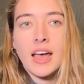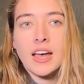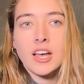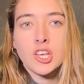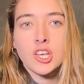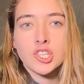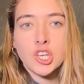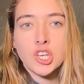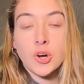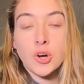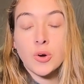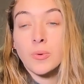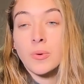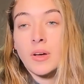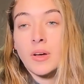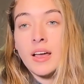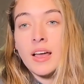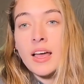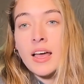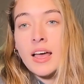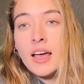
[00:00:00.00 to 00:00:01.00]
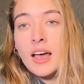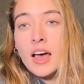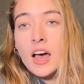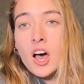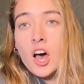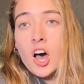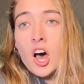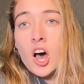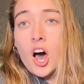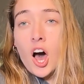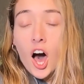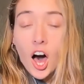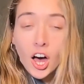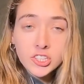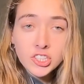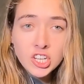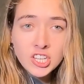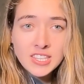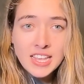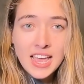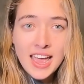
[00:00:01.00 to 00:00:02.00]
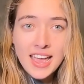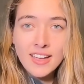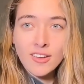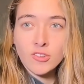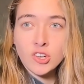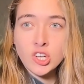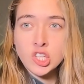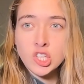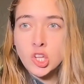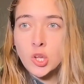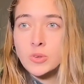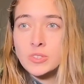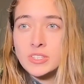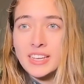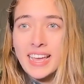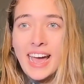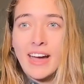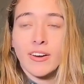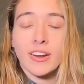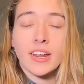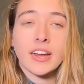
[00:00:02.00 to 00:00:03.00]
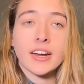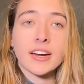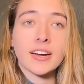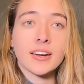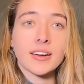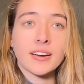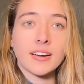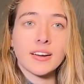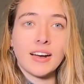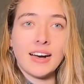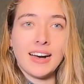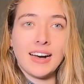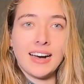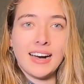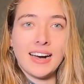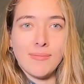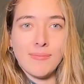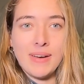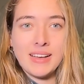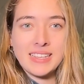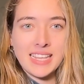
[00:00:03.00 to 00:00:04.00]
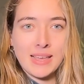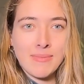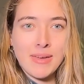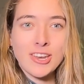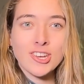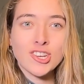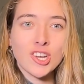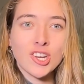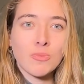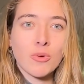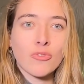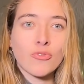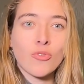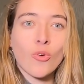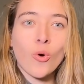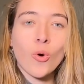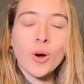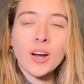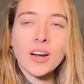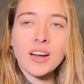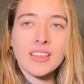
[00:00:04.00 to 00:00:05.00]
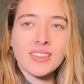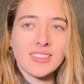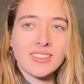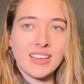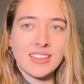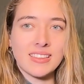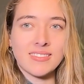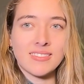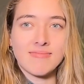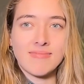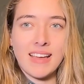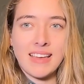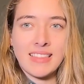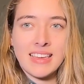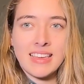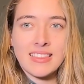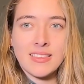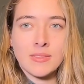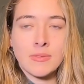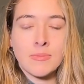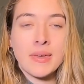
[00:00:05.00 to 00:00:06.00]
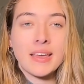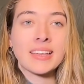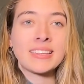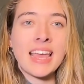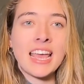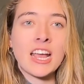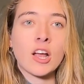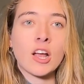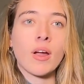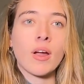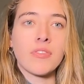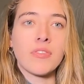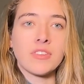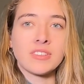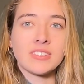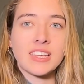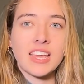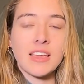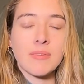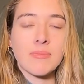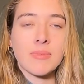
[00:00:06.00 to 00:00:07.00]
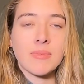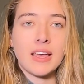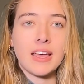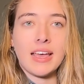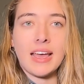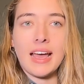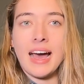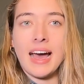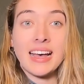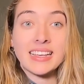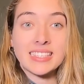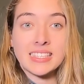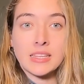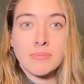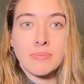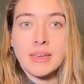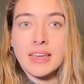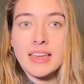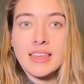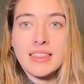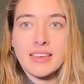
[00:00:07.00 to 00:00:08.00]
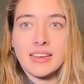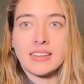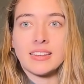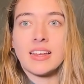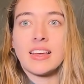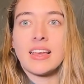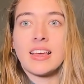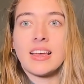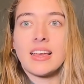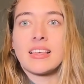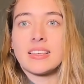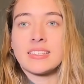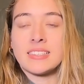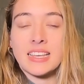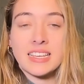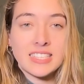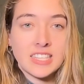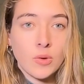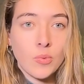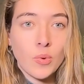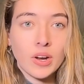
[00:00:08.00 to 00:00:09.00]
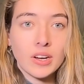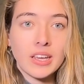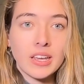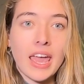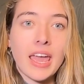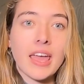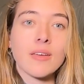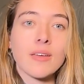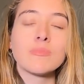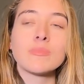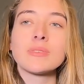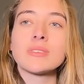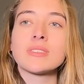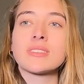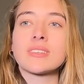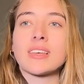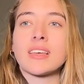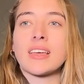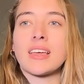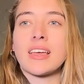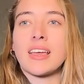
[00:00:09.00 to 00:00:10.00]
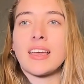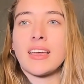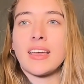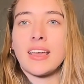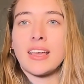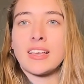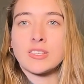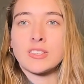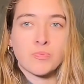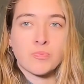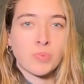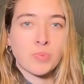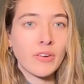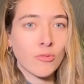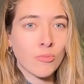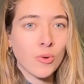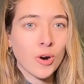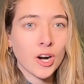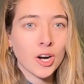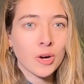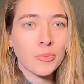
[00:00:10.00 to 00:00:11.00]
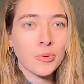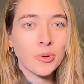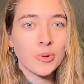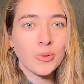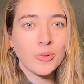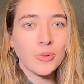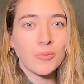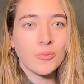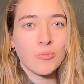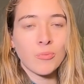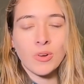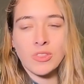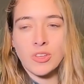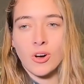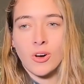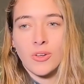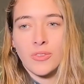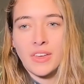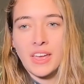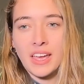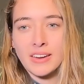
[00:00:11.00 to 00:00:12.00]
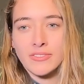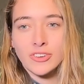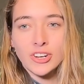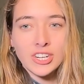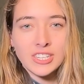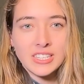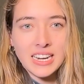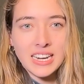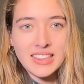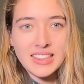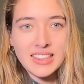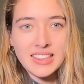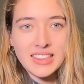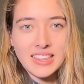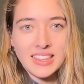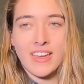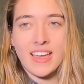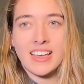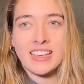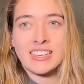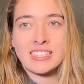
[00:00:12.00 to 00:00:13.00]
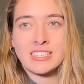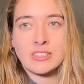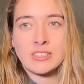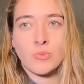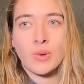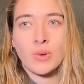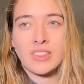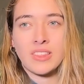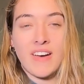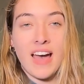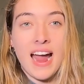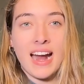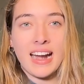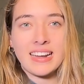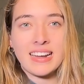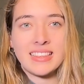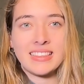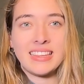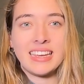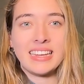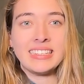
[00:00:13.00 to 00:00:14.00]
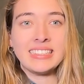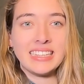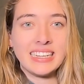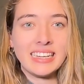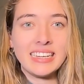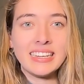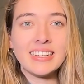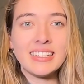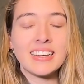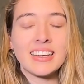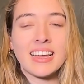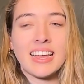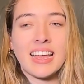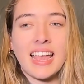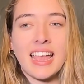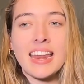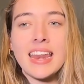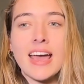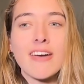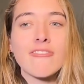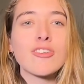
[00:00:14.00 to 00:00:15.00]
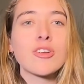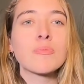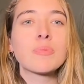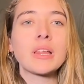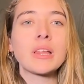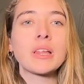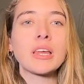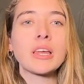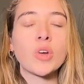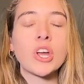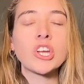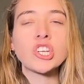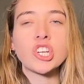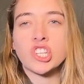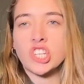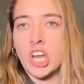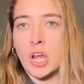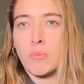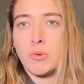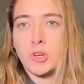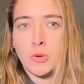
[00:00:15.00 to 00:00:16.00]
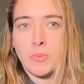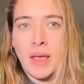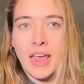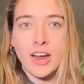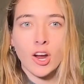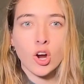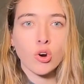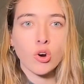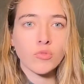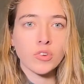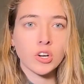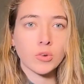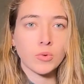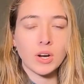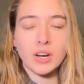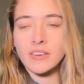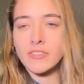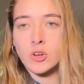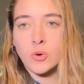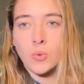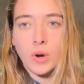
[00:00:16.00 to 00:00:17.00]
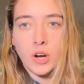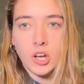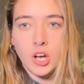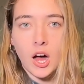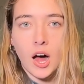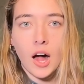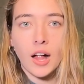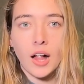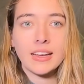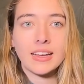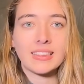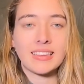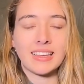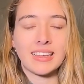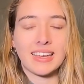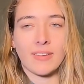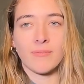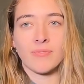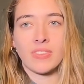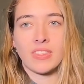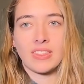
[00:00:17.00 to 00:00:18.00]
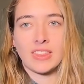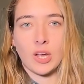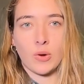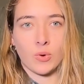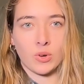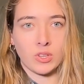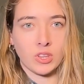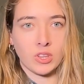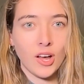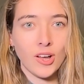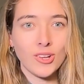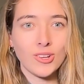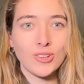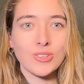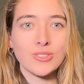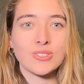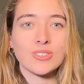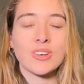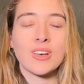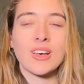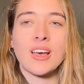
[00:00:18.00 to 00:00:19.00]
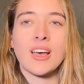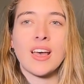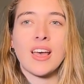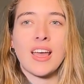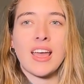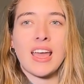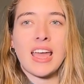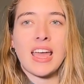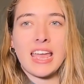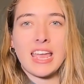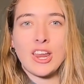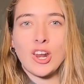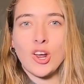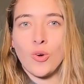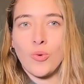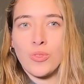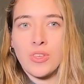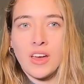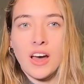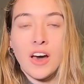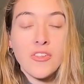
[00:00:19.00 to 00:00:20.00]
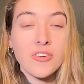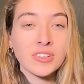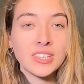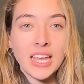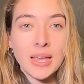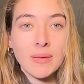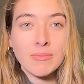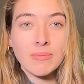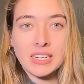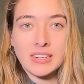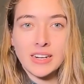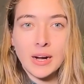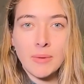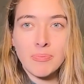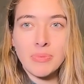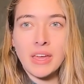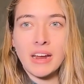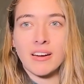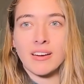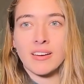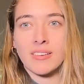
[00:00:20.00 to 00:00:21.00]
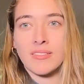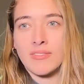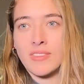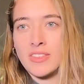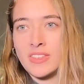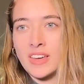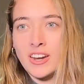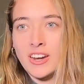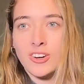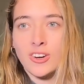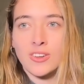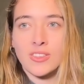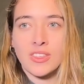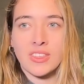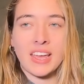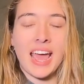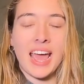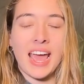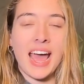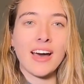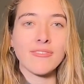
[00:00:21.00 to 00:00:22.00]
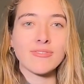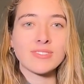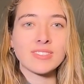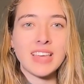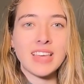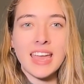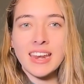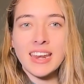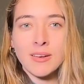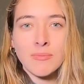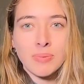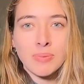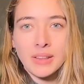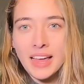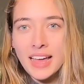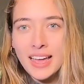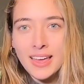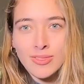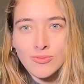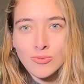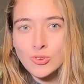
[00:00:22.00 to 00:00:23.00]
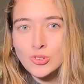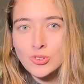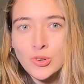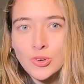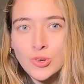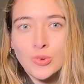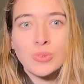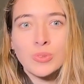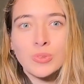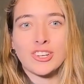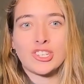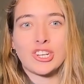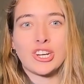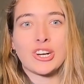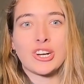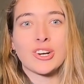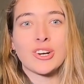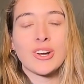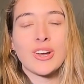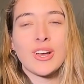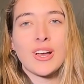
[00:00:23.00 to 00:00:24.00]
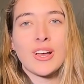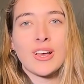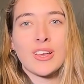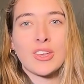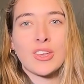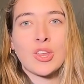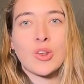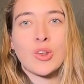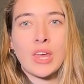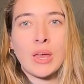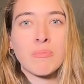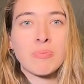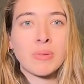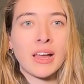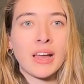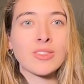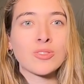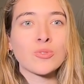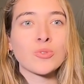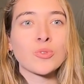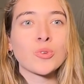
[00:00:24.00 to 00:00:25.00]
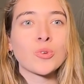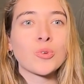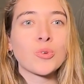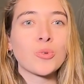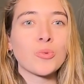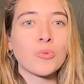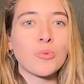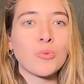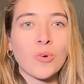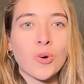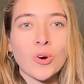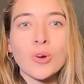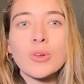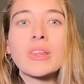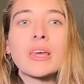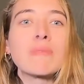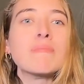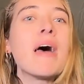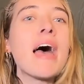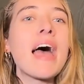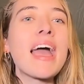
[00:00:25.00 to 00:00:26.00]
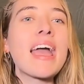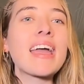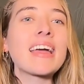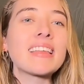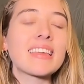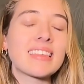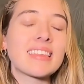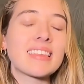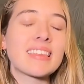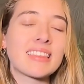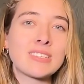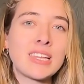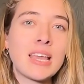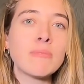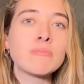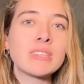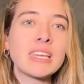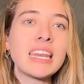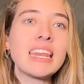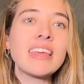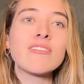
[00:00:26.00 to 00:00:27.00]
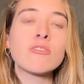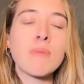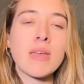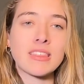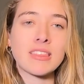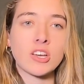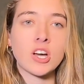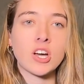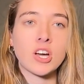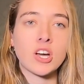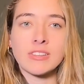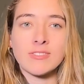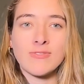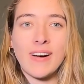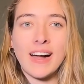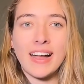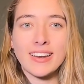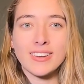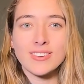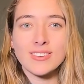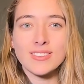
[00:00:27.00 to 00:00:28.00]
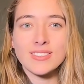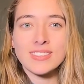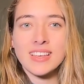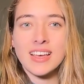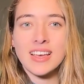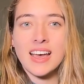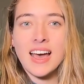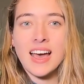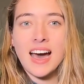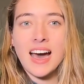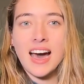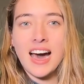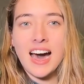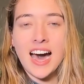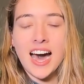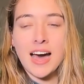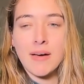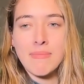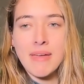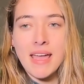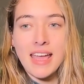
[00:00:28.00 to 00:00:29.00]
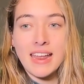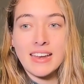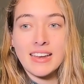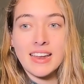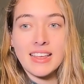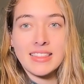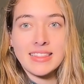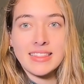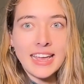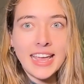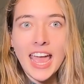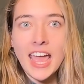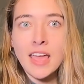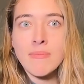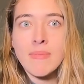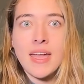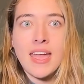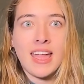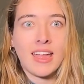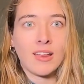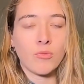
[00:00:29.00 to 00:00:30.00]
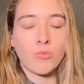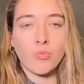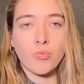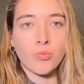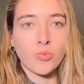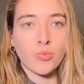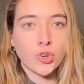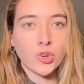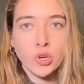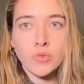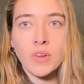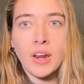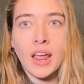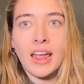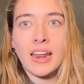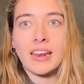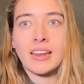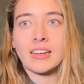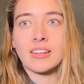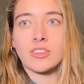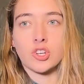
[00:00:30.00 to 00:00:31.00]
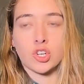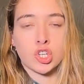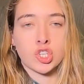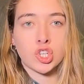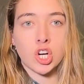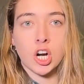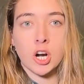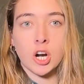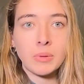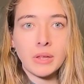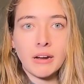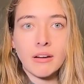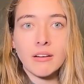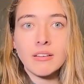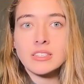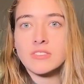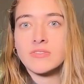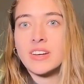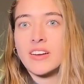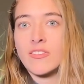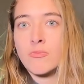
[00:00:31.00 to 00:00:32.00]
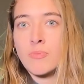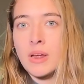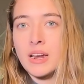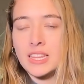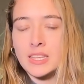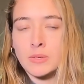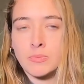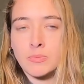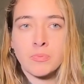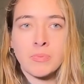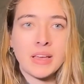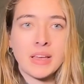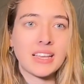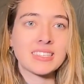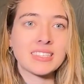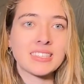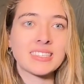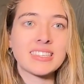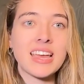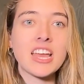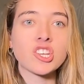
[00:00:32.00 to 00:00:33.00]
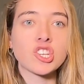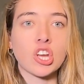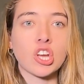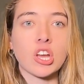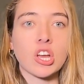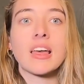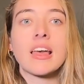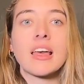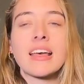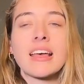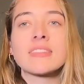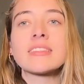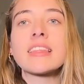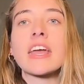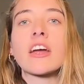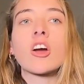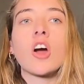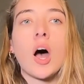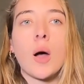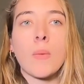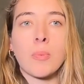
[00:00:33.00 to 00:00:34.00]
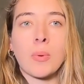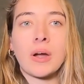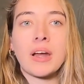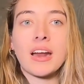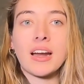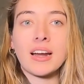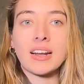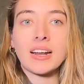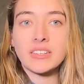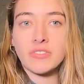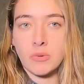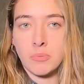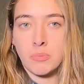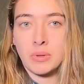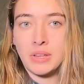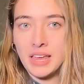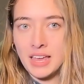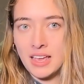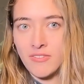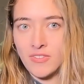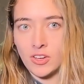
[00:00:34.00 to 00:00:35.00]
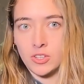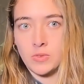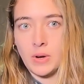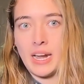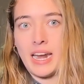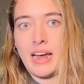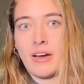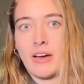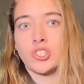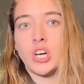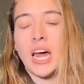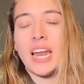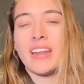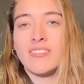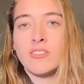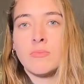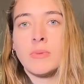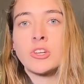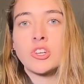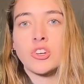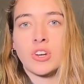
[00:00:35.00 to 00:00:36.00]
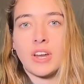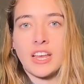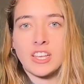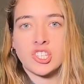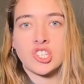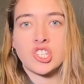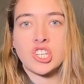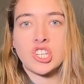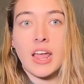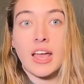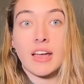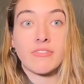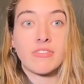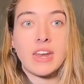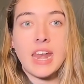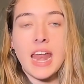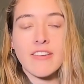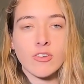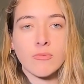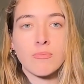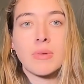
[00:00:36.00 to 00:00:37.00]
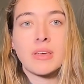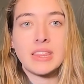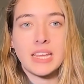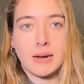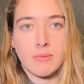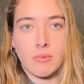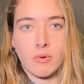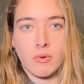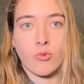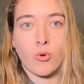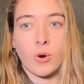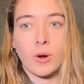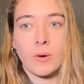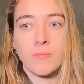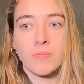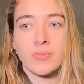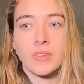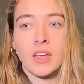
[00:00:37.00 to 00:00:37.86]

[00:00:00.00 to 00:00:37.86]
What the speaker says: So I'll just say, just closing out here, as I mentioned before, that I think that the big takeaway on this team, it has to be that the 61 games is pretty remarkable with all the adversity that they faced, with the fact that they did inevitably reach a championship hangover, whatever you want to call it. Like, there were lulls. The other teams that are up there, the Thunder, the Cavs, they didn't play through last year. They played through early May. Like, these teams didn't even make the conference finals. And they came in rejuvenated. Their star players have never been to the biggest stage. Like, they're operating on a different playing field right now. Donovan Mitchell and SJ have never been there before.